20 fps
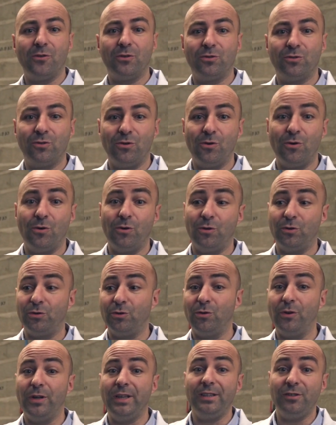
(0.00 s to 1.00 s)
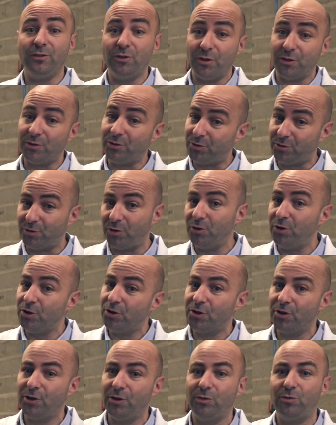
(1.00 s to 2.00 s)
so the easiest
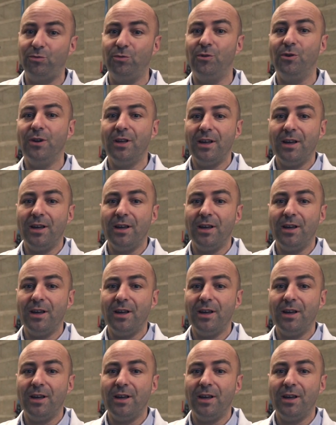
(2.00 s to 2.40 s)
solution to